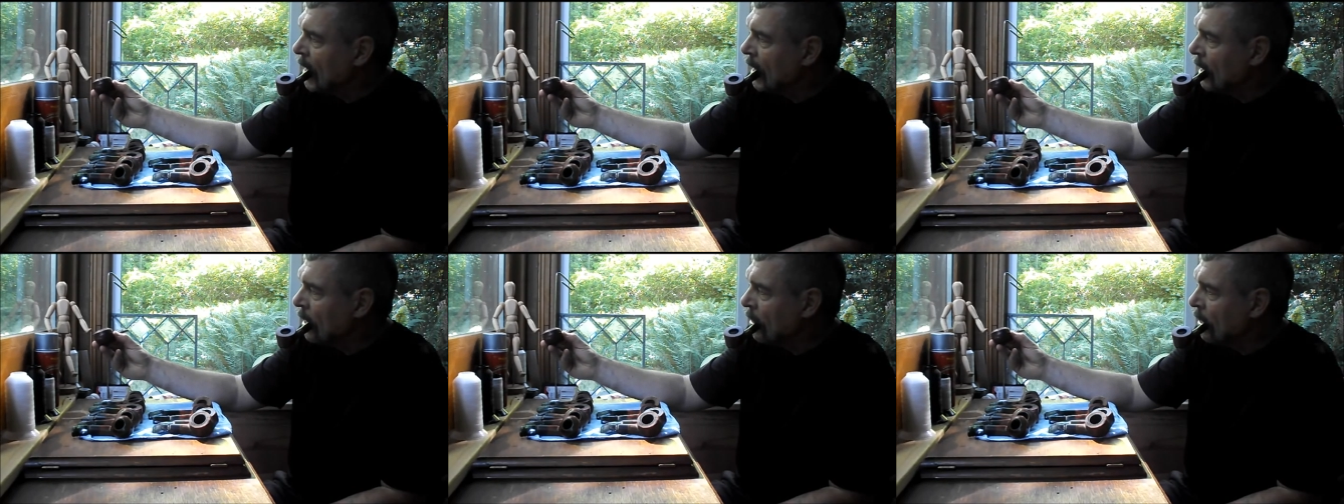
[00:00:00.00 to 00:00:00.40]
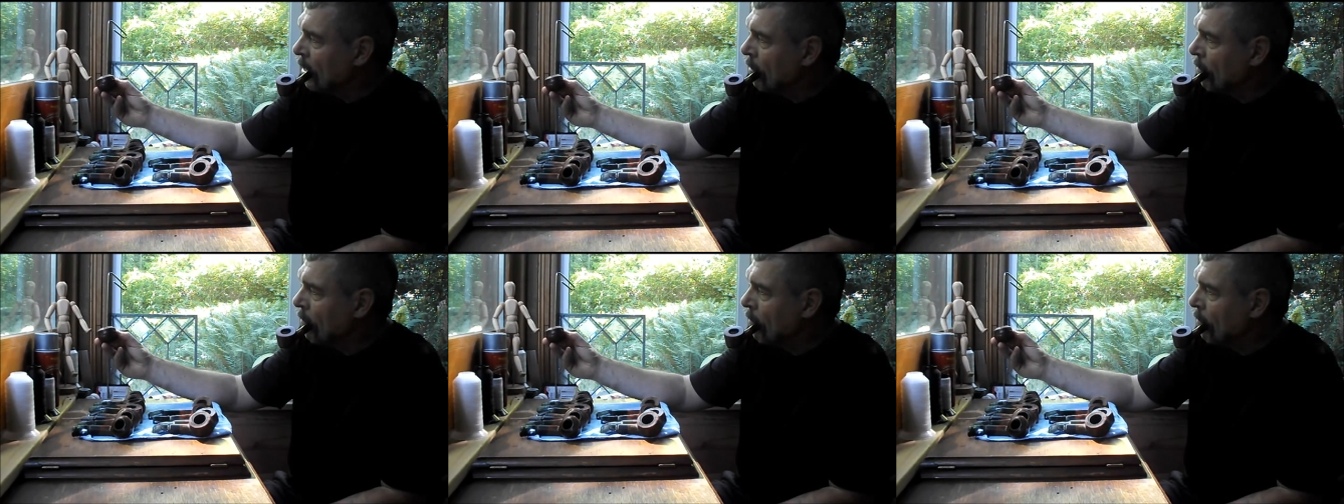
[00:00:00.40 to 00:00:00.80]
And
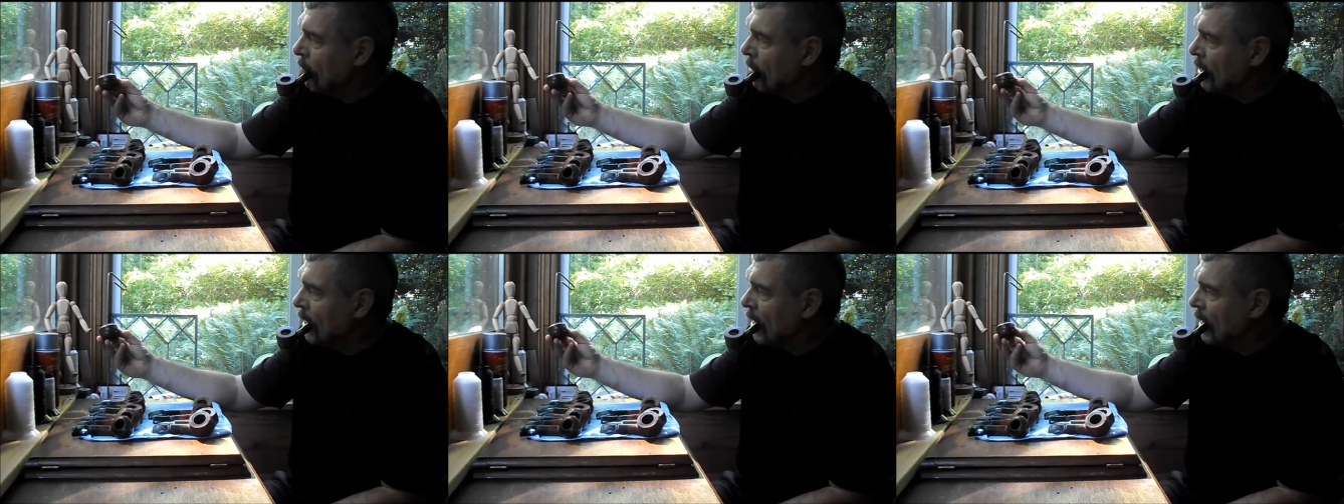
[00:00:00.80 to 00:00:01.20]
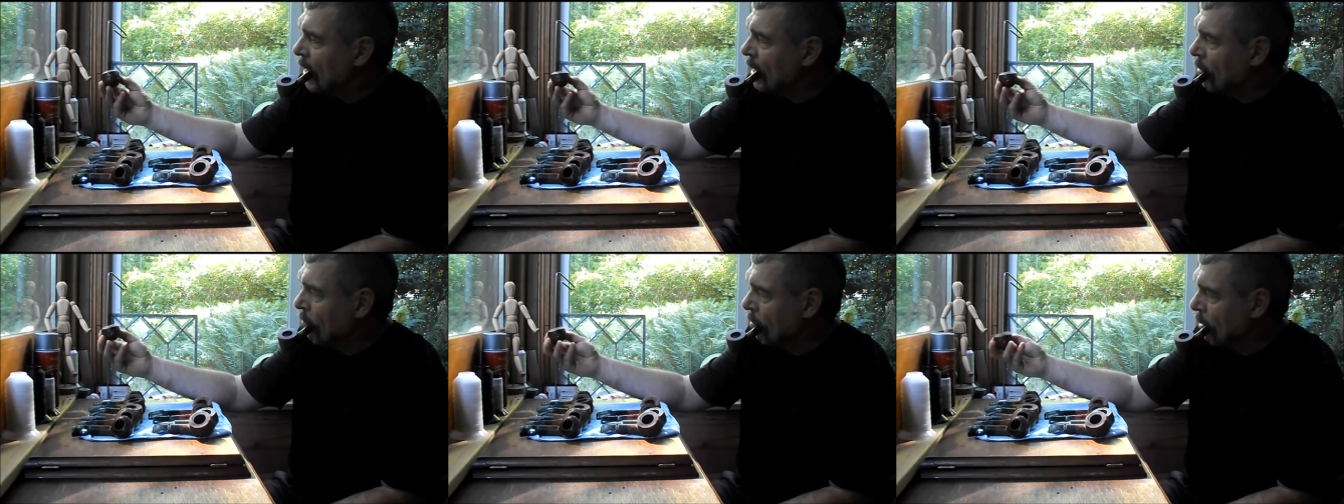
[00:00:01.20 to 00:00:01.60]
this
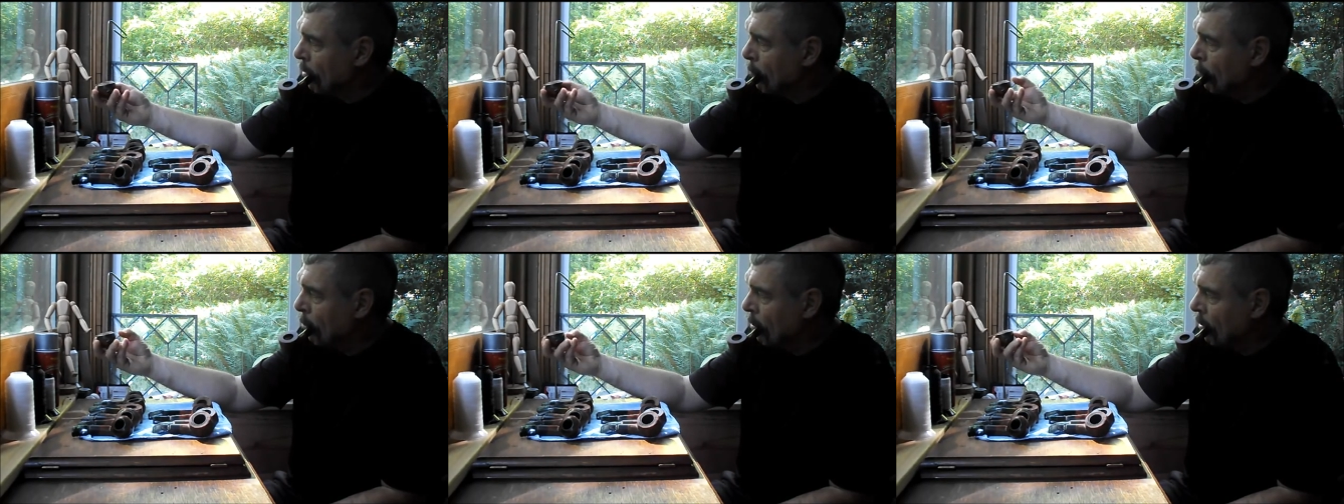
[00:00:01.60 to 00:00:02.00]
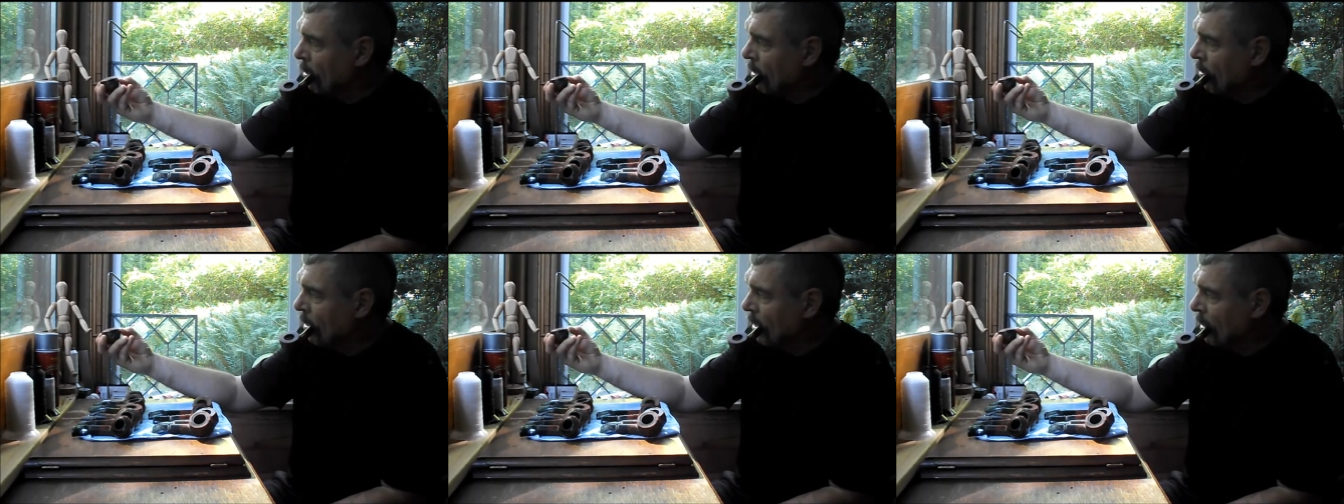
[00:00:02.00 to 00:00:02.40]
uh, has a little more
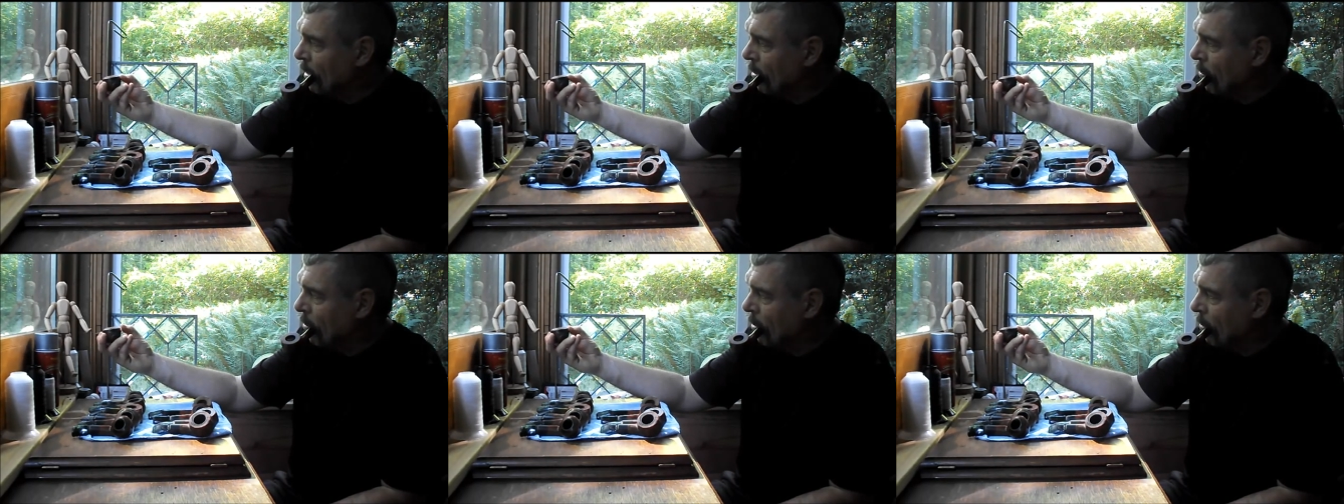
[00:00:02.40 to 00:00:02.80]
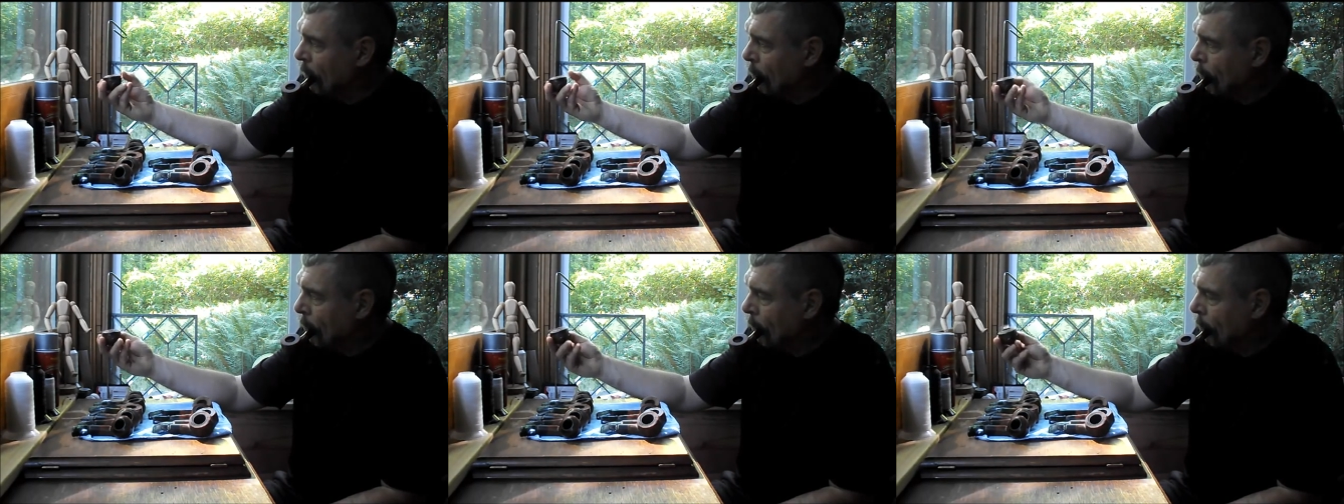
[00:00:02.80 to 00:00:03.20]
detailing on
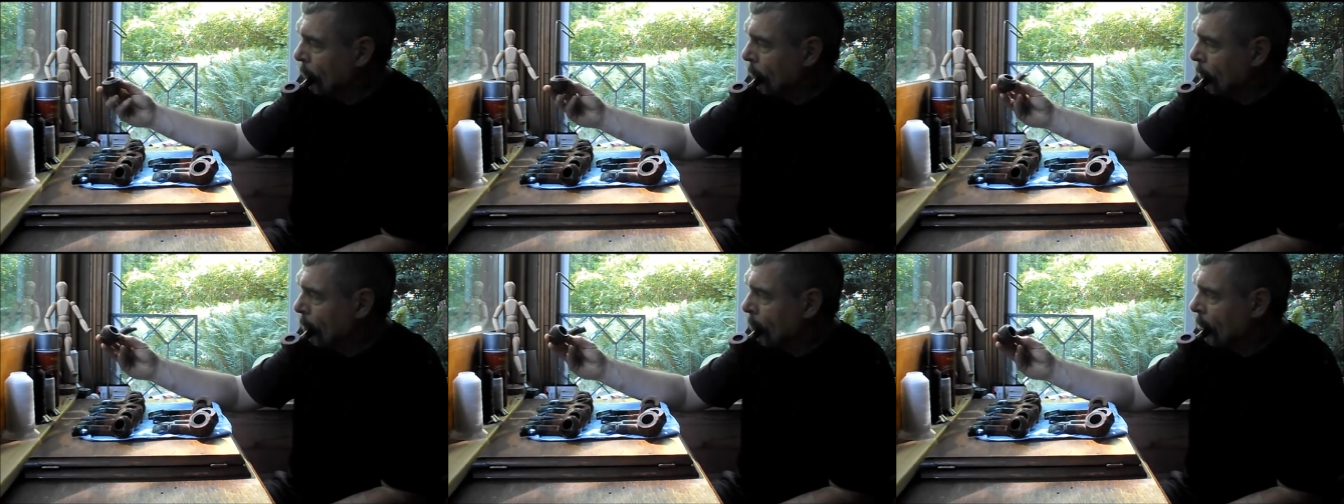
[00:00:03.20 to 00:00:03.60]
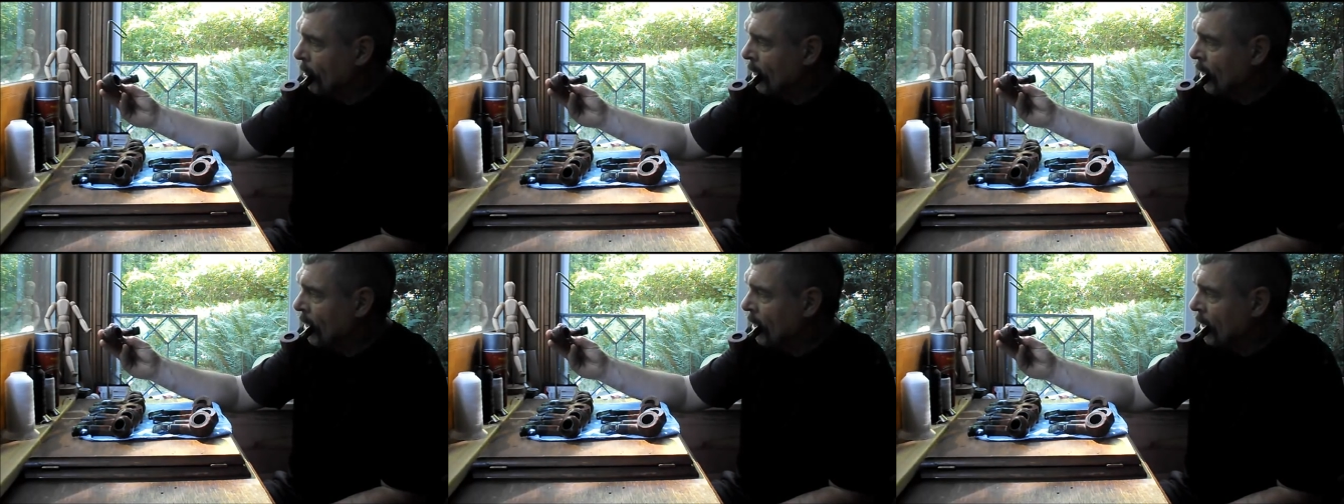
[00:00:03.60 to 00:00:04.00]

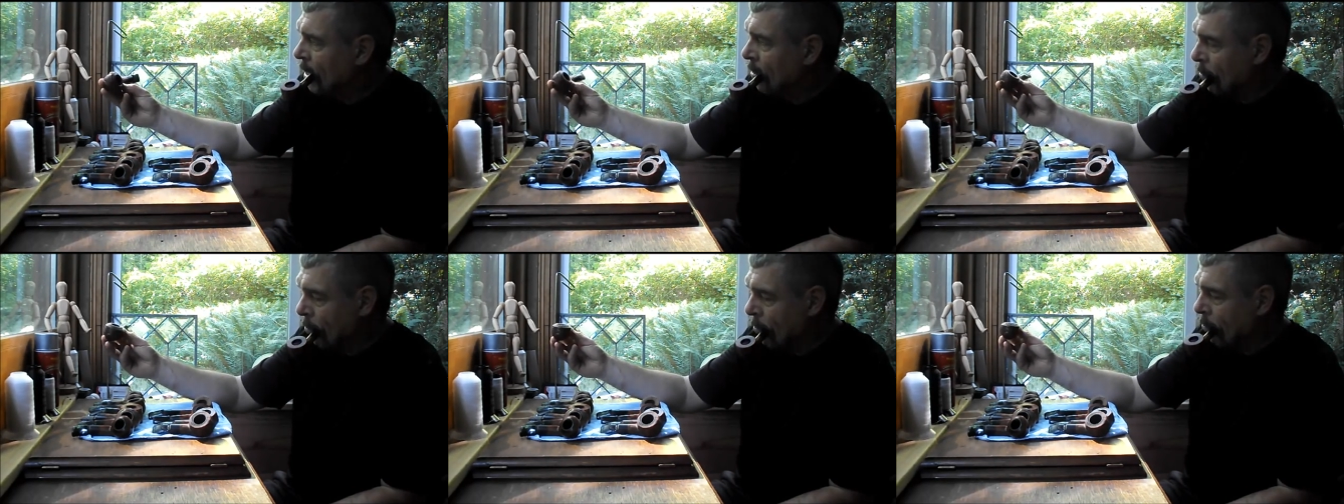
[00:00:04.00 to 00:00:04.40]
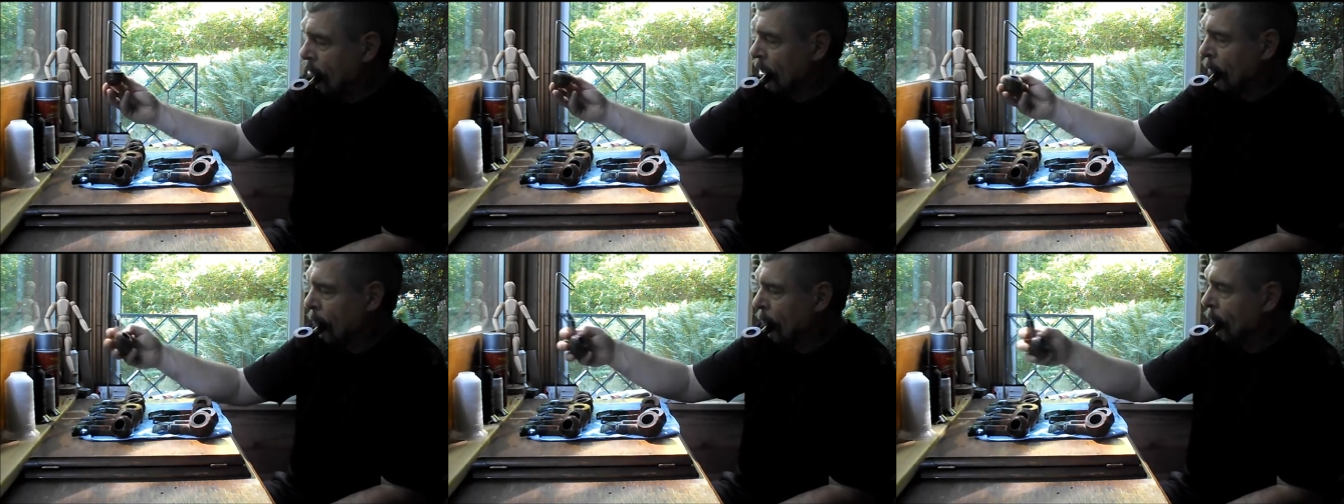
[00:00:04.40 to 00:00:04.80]
it. In good
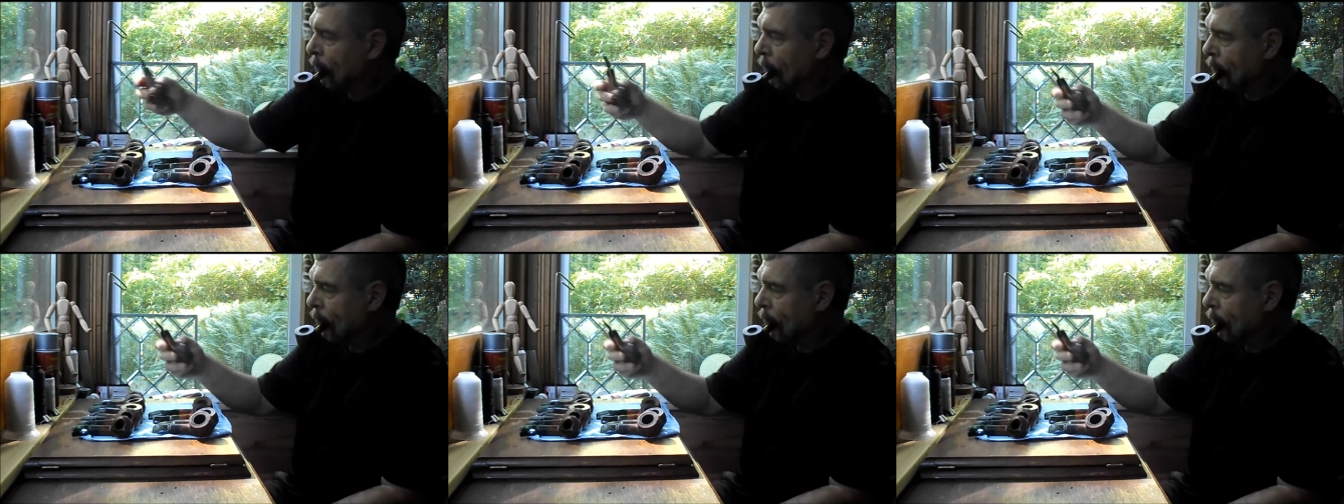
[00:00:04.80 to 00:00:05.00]
shape.